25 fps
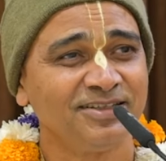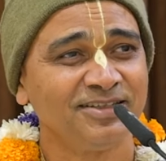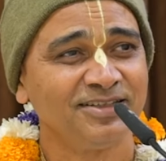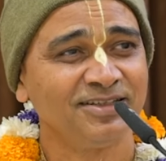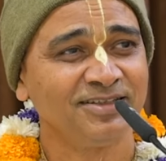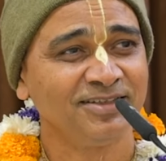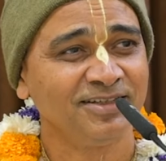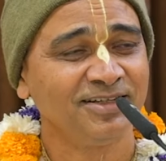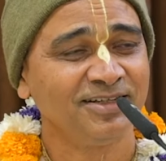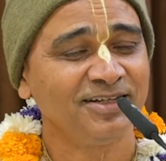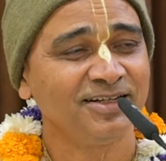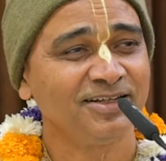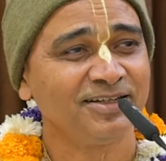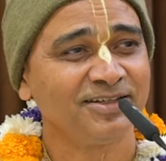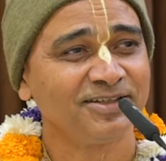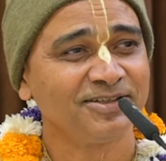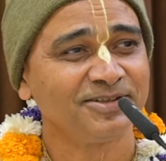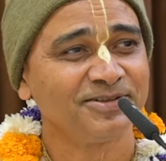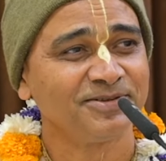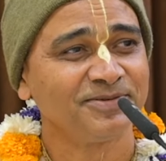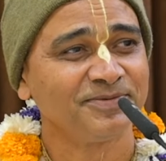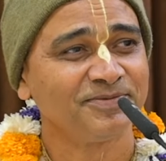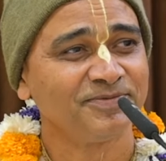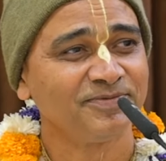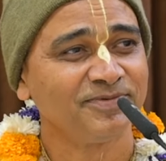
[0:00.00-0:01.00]
Isn't it?
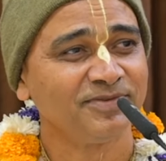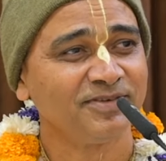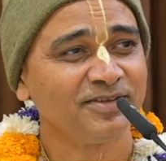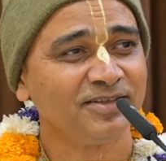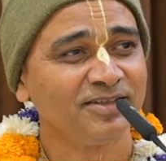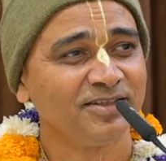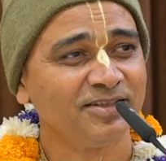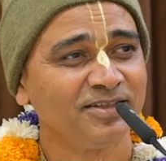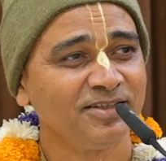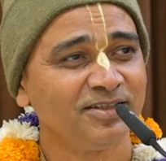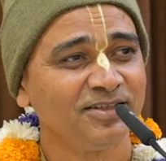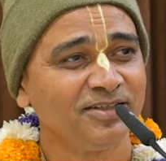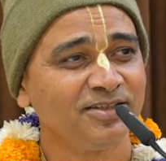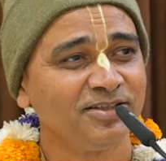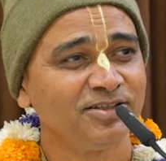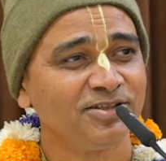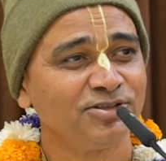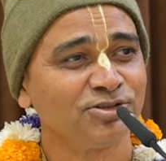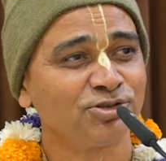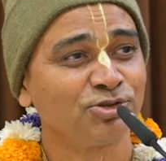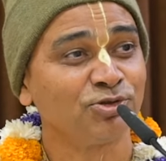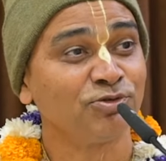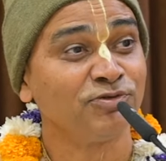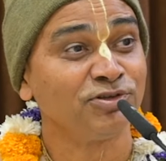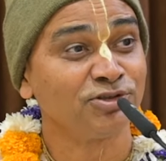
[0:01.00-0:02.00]

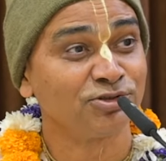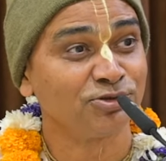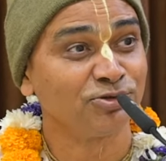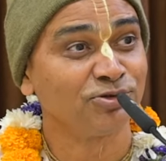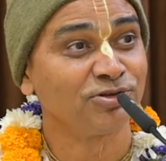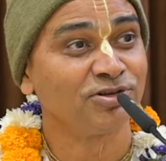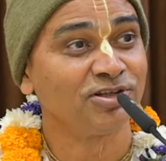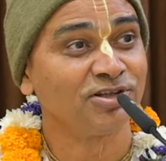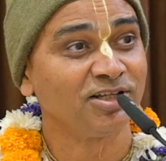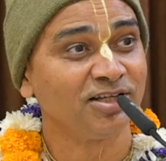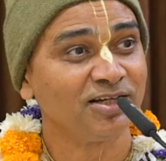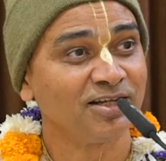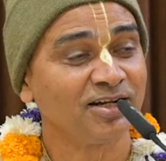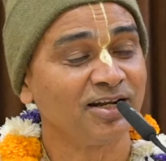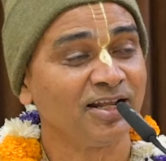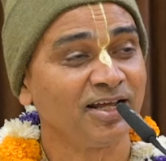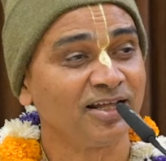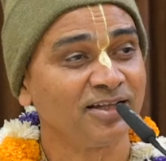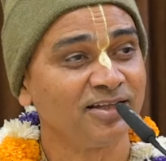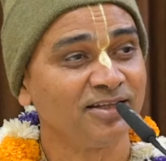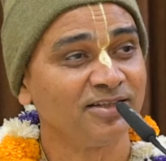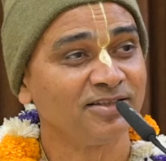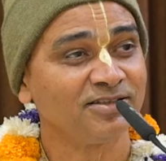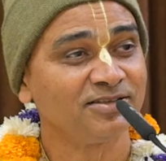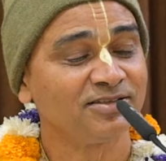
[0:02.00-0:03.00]
So we should think like
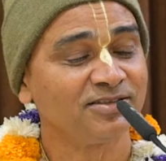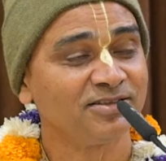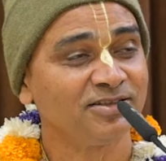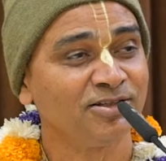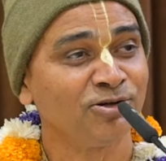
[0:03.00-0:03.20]
this.